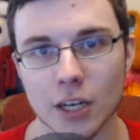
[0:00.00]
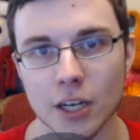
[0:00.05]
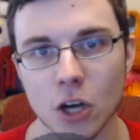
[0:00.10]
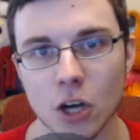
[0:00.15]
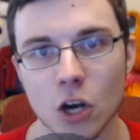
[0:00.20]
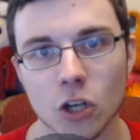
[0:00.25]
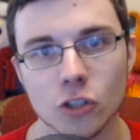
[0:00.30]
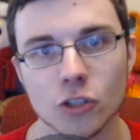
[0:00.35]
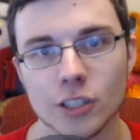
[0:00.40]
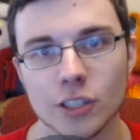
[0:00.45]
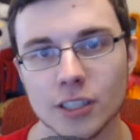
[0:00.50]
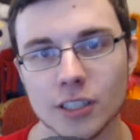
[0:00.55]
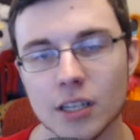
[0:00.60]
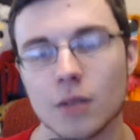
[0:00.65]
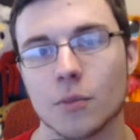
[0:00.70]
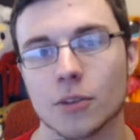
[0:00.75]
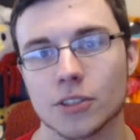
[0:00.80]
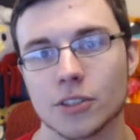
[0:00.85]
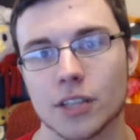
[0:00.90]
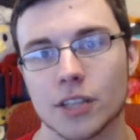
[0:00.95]

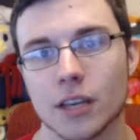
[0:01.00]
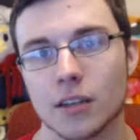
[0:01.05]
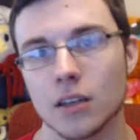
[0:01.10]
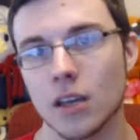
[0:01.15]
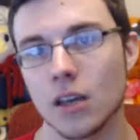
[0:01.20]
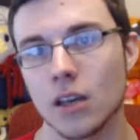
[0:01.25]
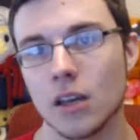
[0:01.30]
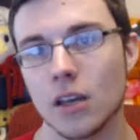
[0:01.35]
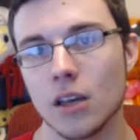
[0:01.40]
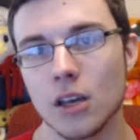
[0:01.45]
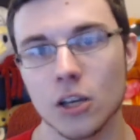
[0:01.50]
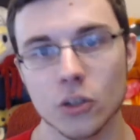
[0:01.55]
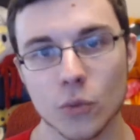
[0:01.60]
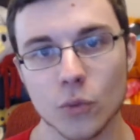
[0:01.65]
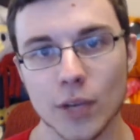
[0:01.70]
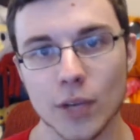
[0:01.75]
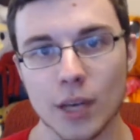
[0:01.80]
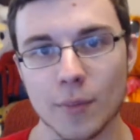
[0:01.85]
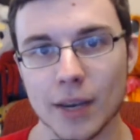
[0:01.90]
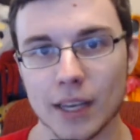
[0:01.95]
110%. So
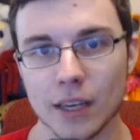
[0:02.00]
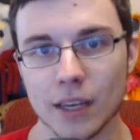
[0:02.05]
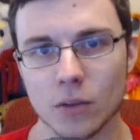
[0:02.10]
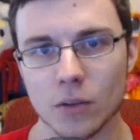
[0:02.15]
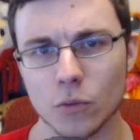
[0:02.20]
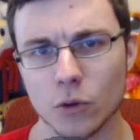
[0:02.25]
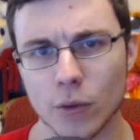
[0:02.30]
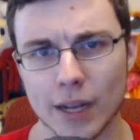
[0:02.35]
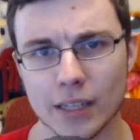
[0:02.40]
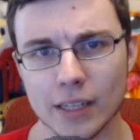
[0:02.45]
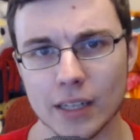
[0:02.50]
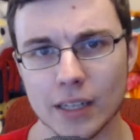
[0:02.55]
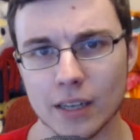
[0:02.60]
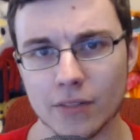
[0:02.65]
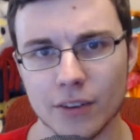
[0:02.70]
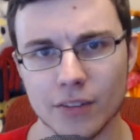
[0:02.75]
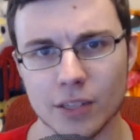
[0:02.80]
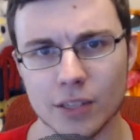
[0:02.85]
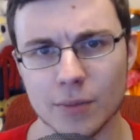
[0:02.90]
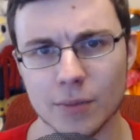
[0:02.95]
we come back in, we're waiting like
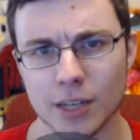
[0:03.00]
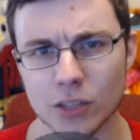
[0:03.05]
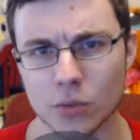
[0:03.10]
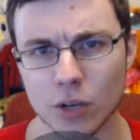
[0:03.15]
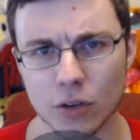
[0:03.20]
15 minutes.